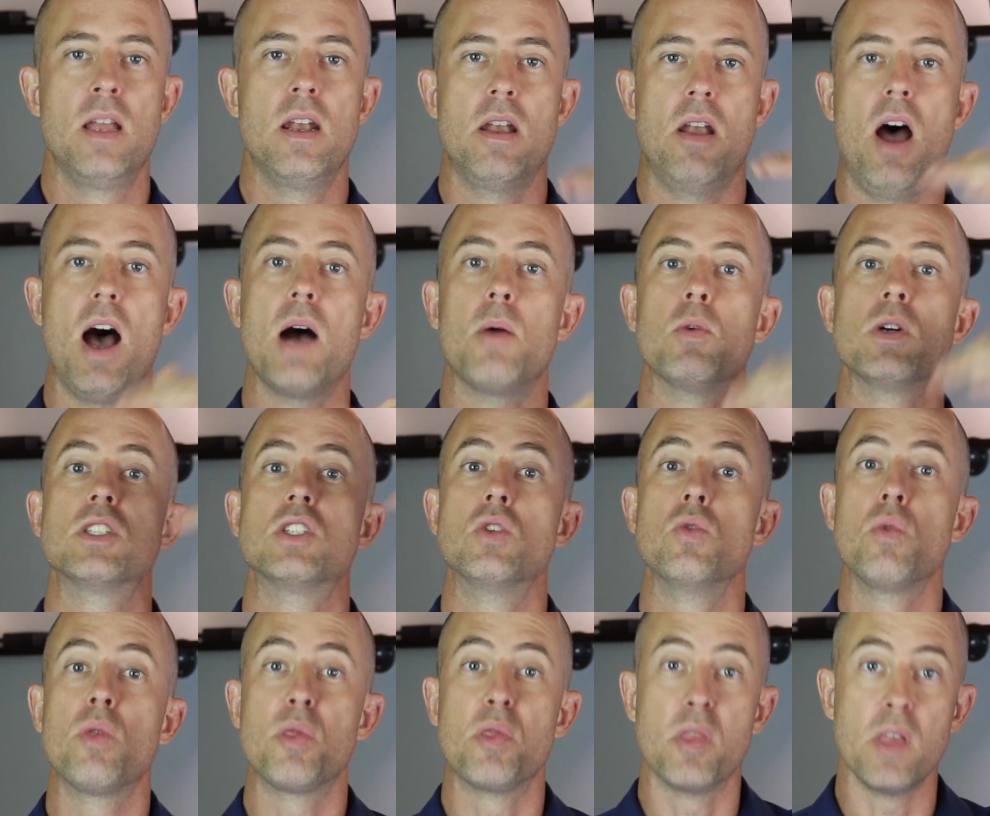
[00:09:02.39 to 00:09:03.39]
Not what
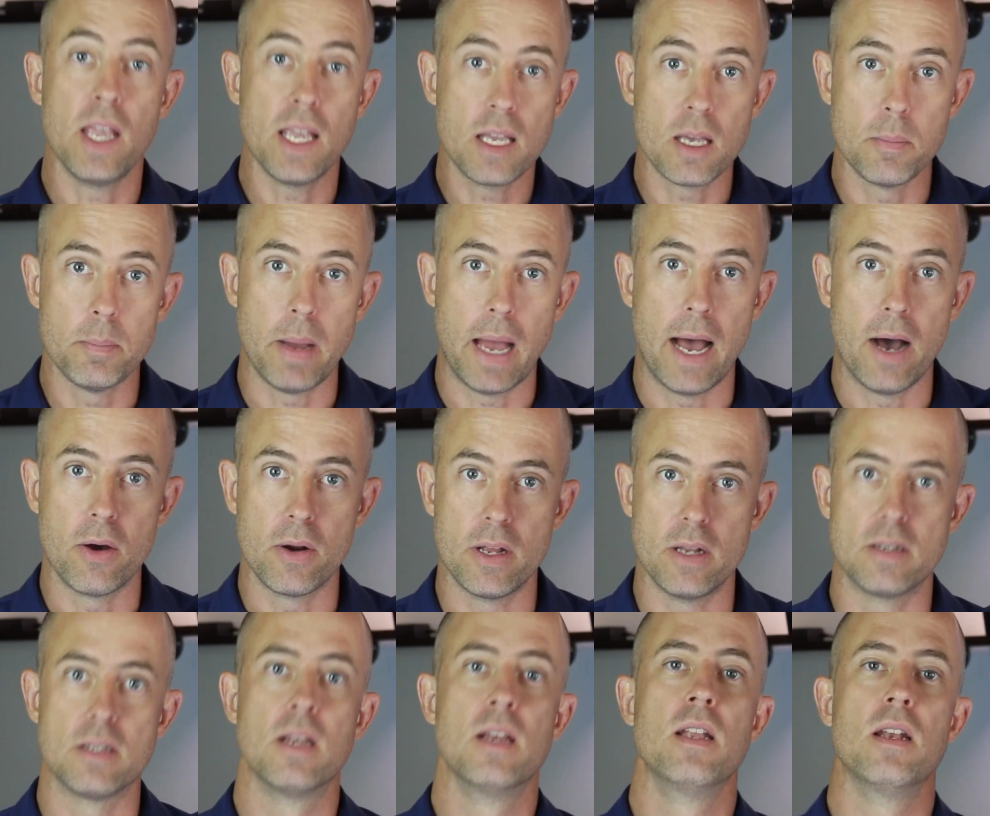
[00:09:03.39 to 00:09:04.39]
you think about
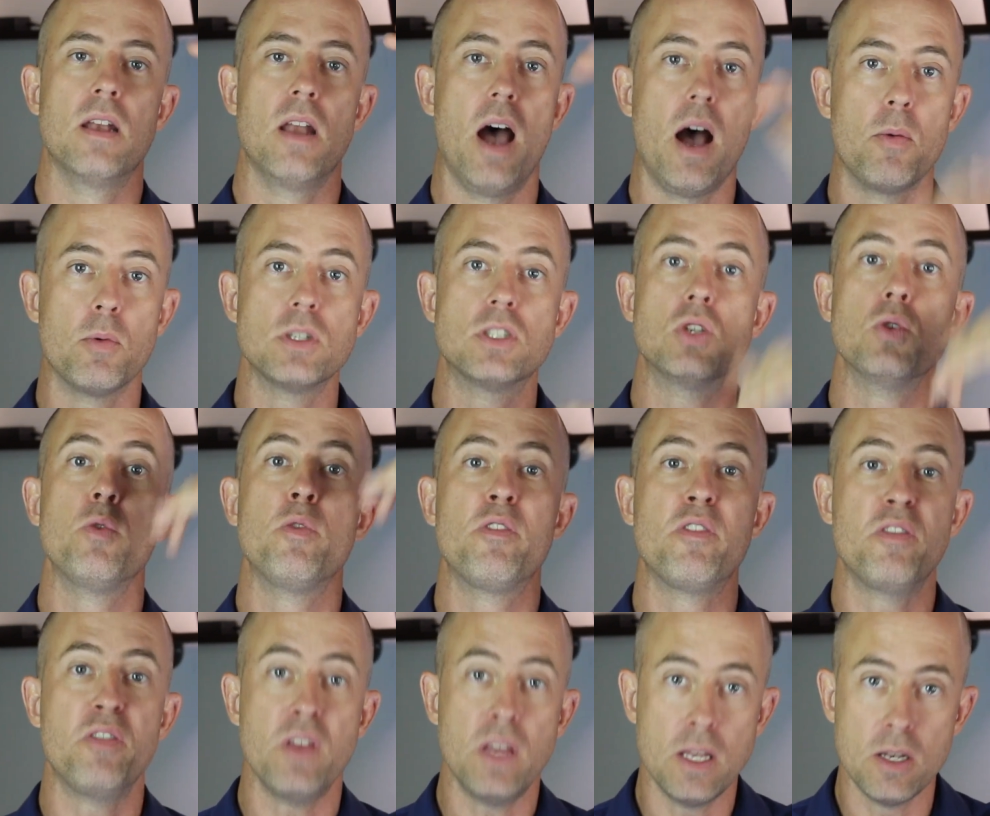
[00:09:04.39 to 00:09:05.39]
it, not what you
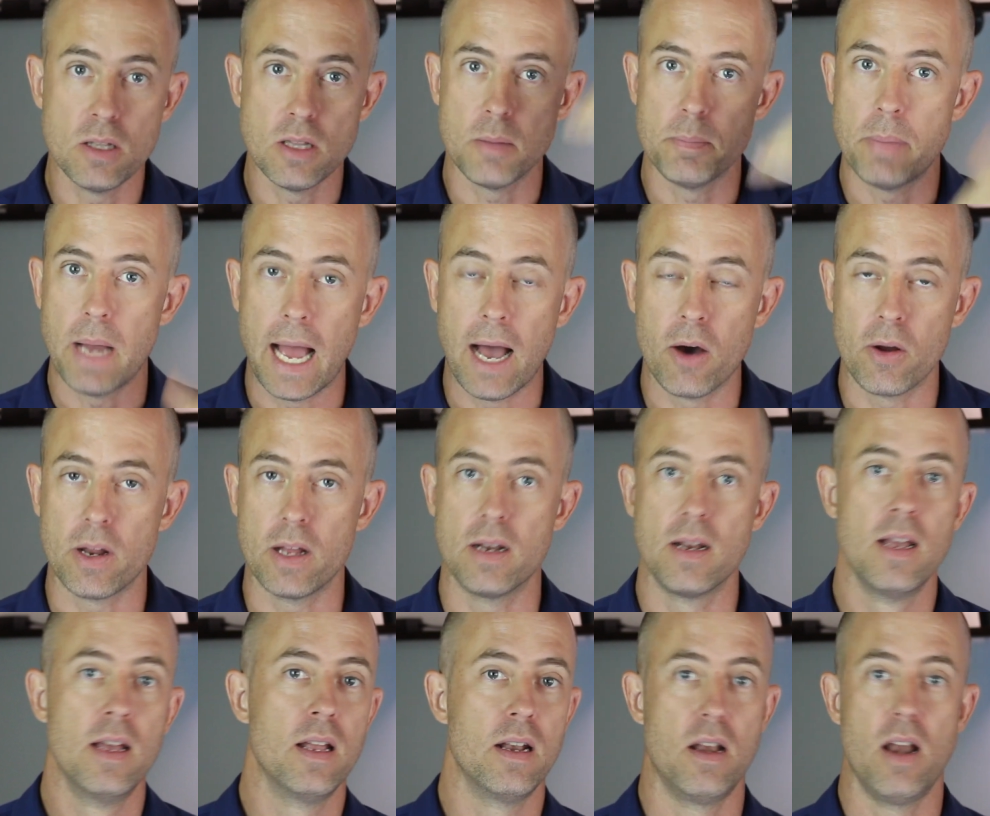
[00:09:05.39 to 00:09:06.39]
feel about
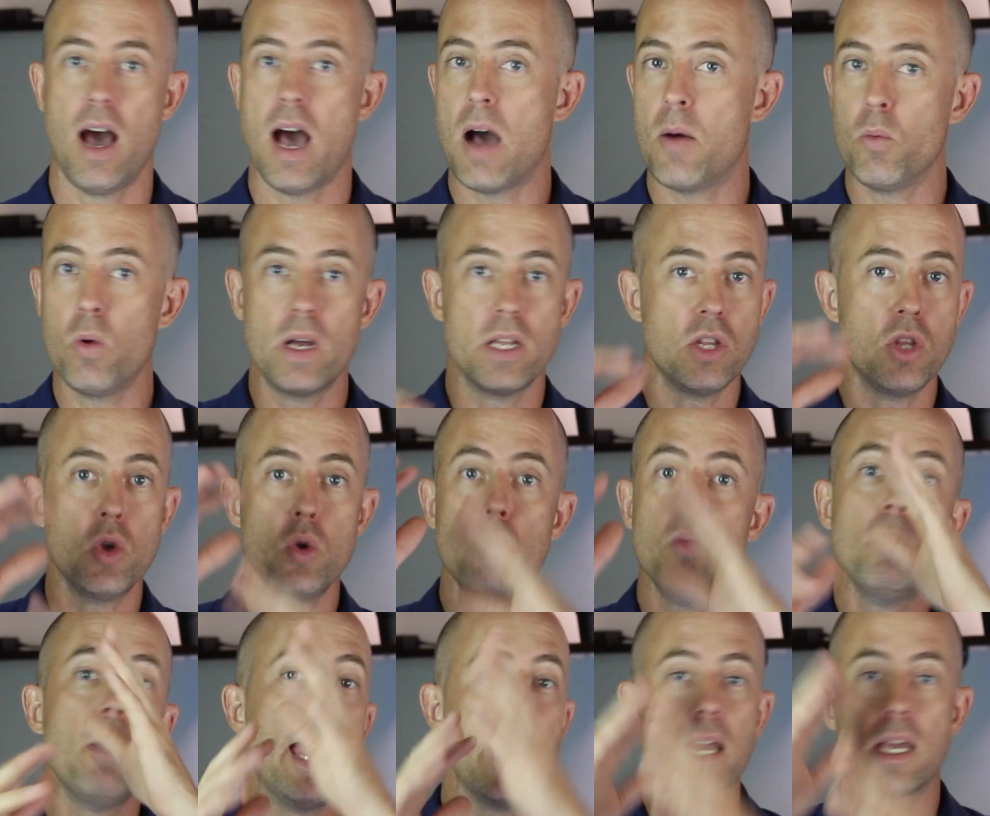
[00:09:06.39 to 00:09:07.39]
it, not what you
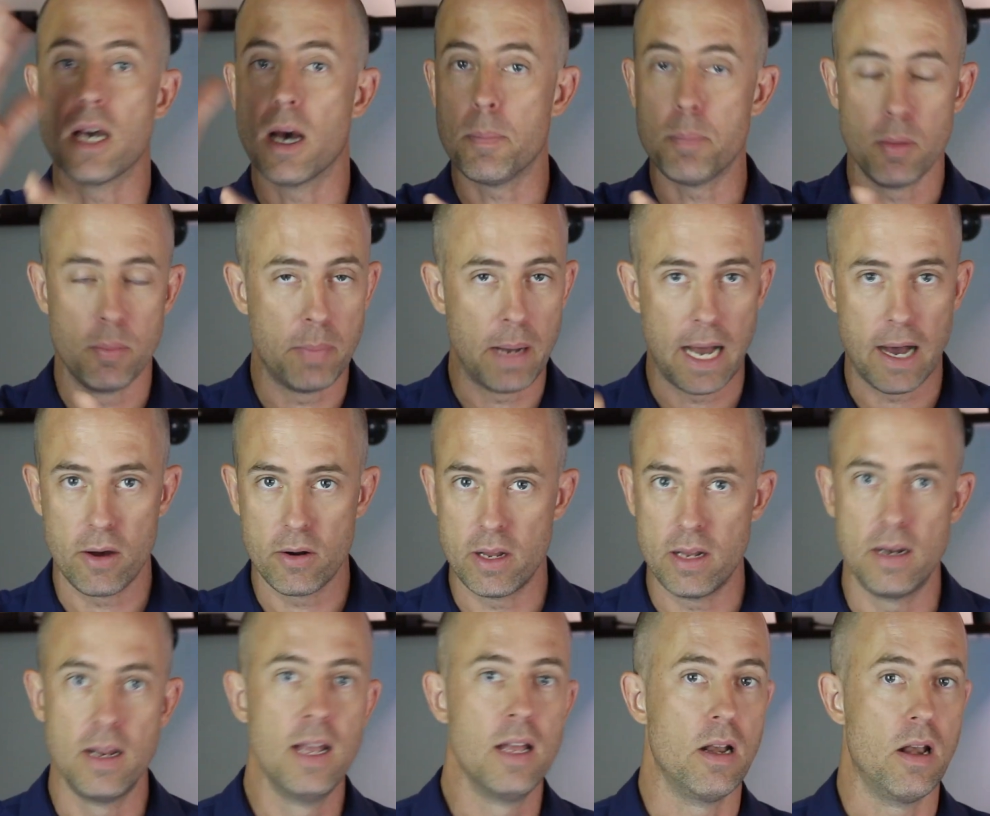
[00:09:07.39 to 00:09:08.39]
make up about
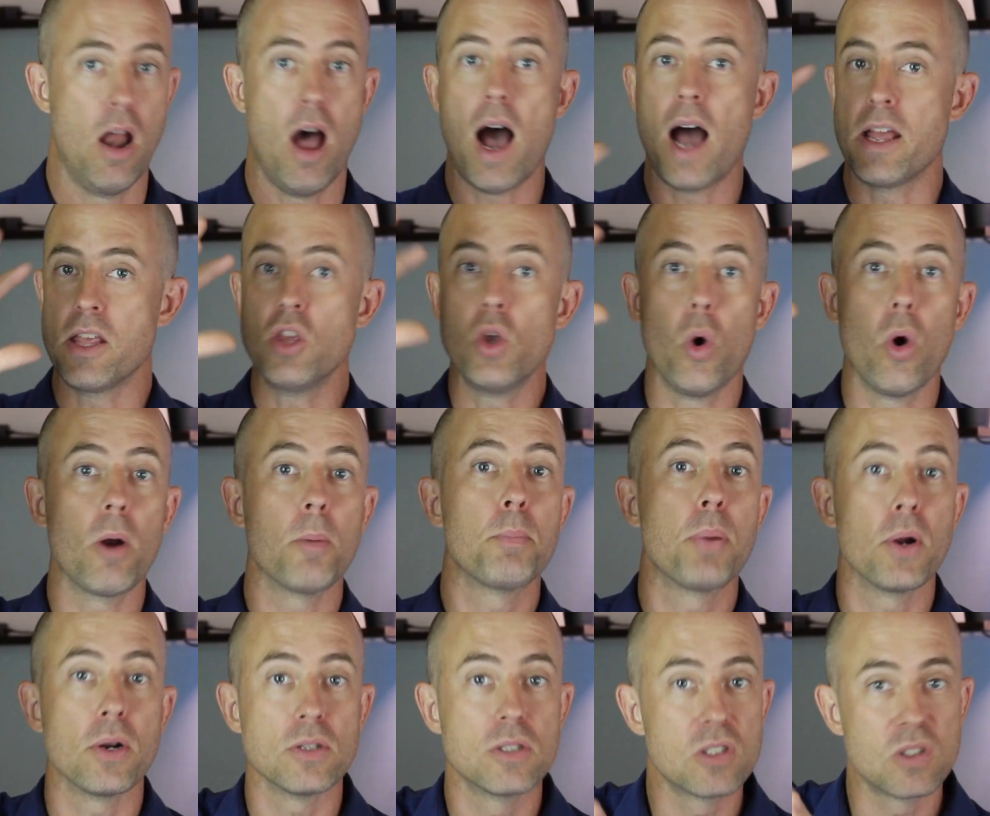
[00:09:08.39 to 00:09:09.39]
it, not your
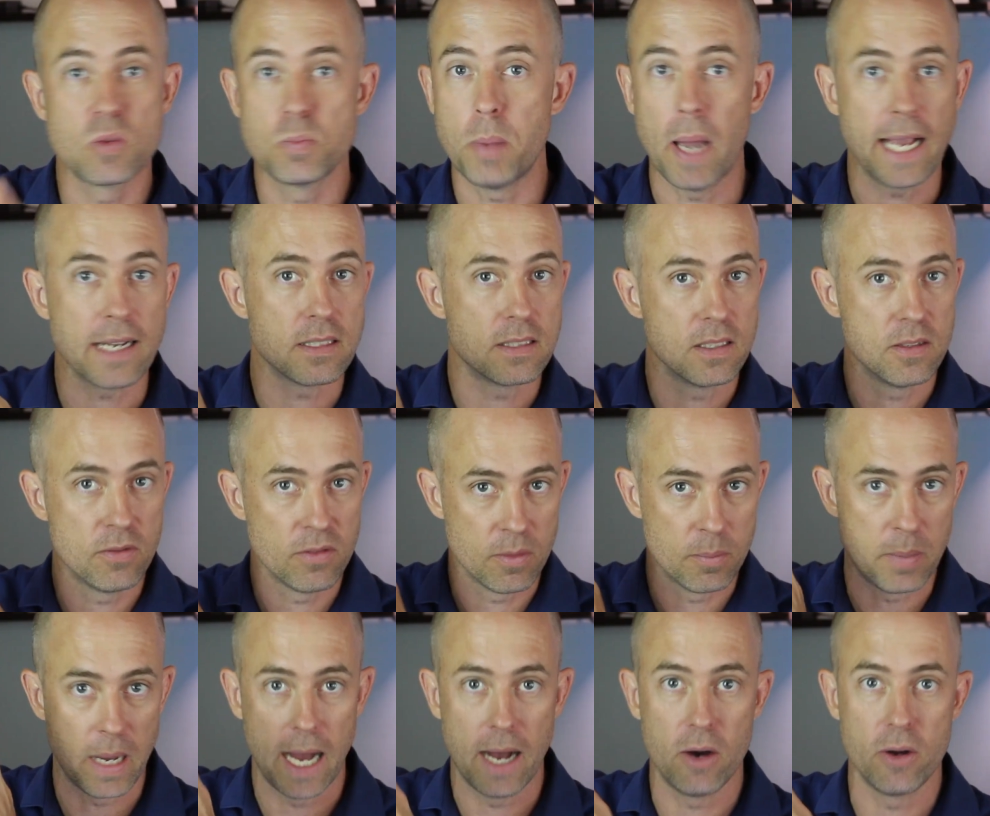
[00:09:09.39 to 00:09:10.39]
perspective
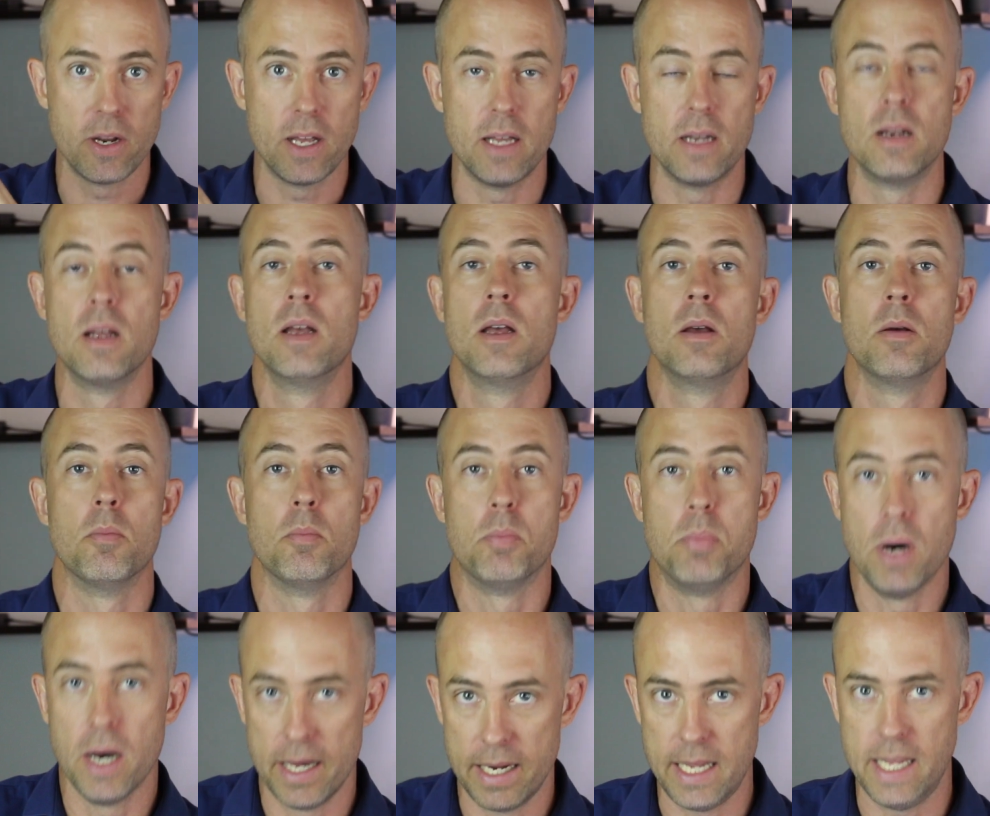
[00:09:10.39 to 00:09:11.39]
about it,
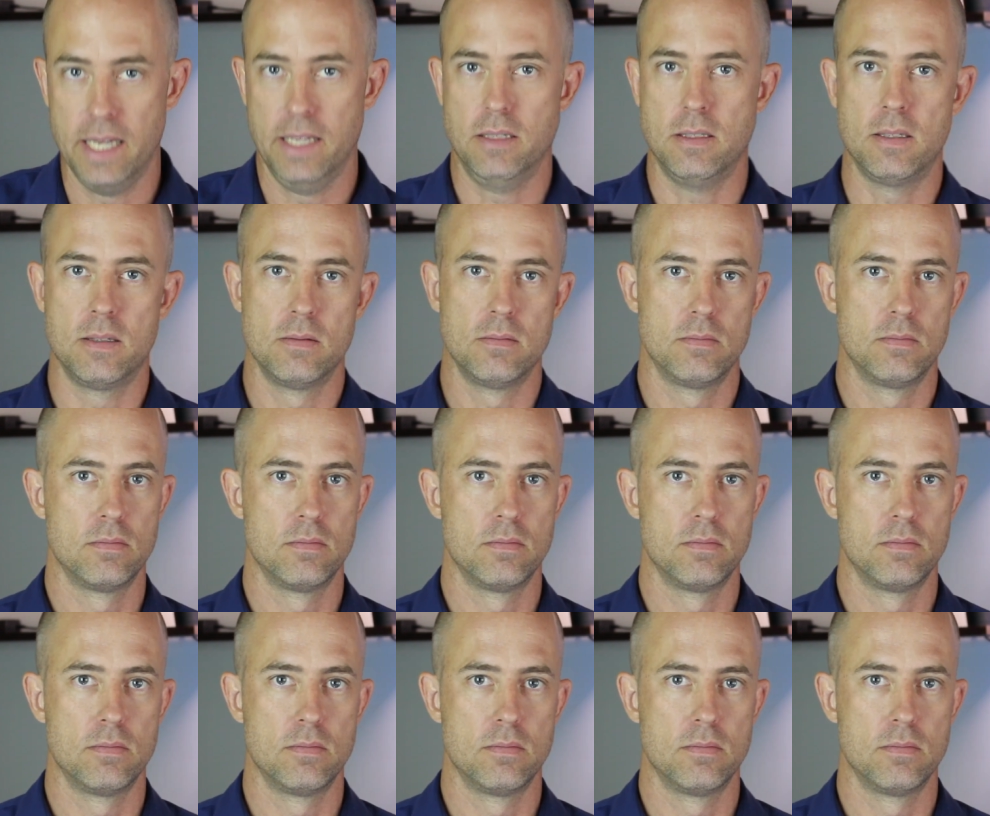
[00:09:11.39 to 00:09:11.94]
but it.